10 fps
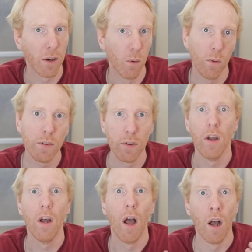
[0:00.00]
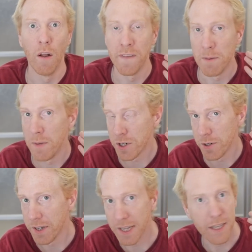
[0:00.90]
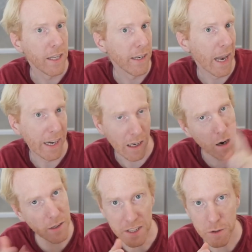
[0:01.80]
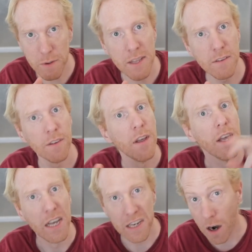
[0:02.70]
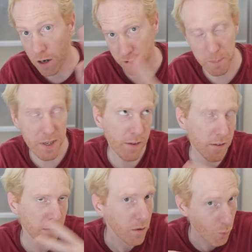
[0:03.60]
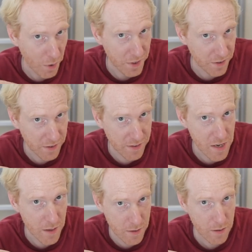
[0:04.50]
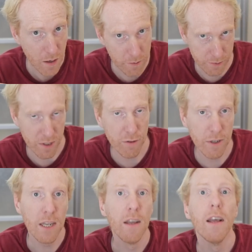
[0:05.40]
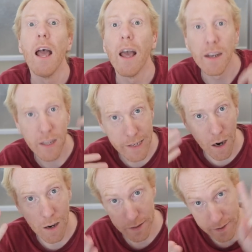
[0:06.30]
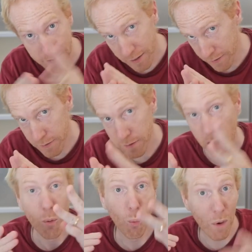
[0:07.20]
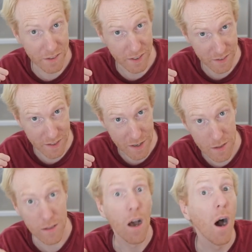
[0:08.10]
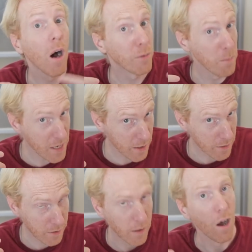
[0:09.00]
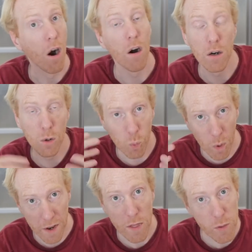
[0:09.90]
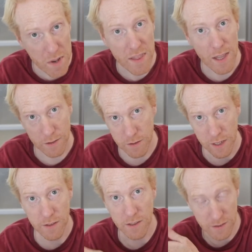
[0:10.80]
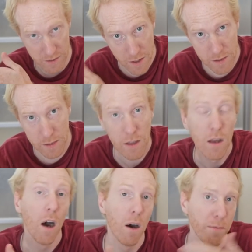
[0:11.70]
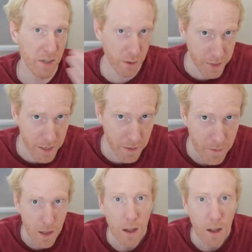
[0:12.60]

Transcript: angles. They're measured in like arc degrees, in arc minutes, 1/60th of a degree, and in arc seconds, 1/60th of a minute, or 1/3060th of a degree.